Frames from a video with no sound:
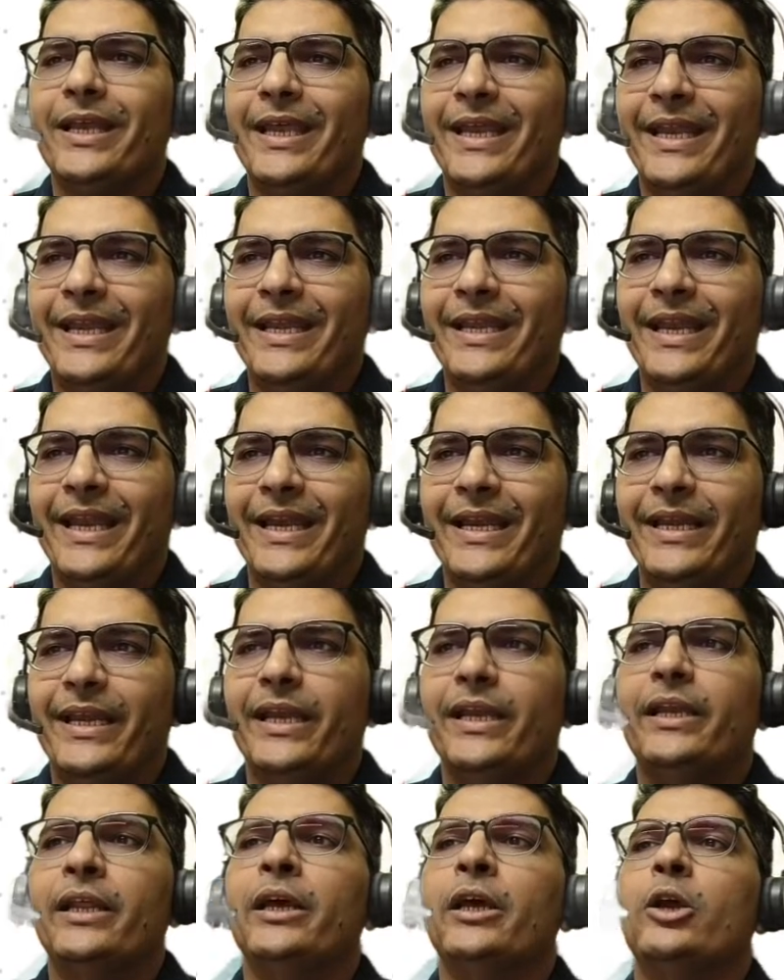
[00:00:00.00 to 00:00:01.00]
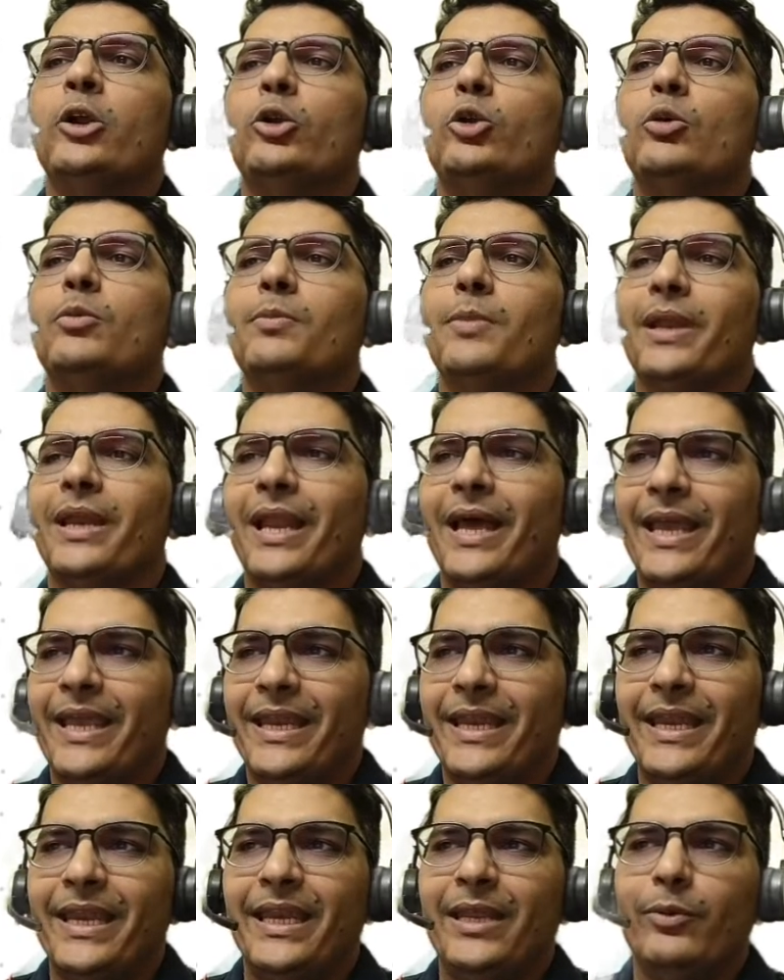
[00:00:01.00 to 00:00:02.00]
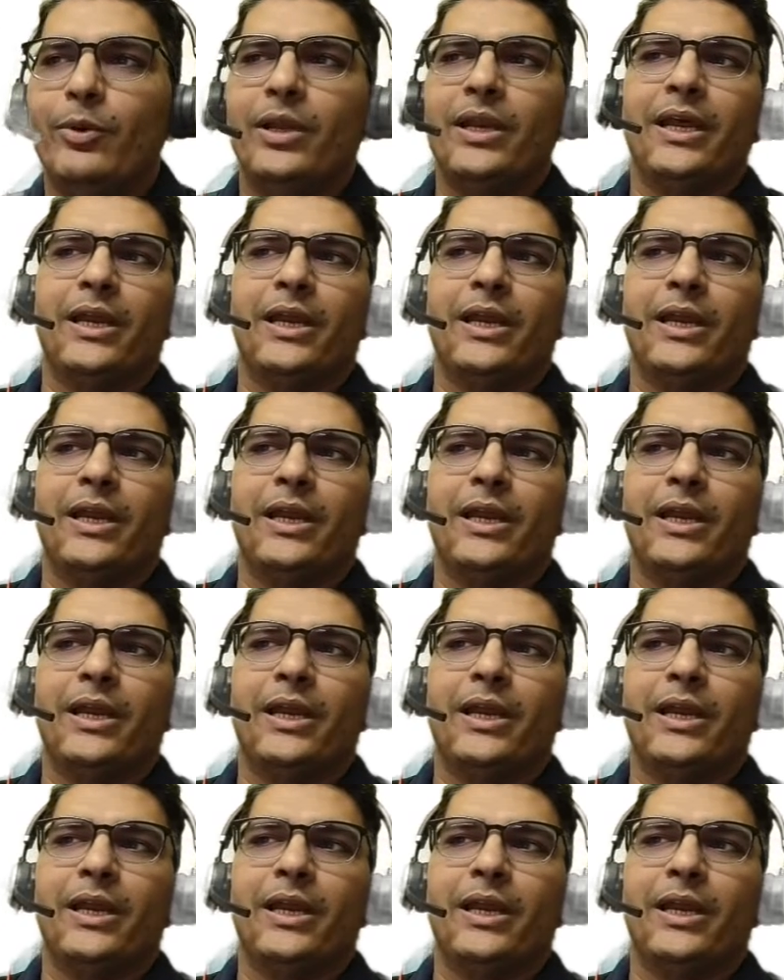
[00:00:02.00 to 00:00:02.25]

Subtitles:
intended to malign anyone.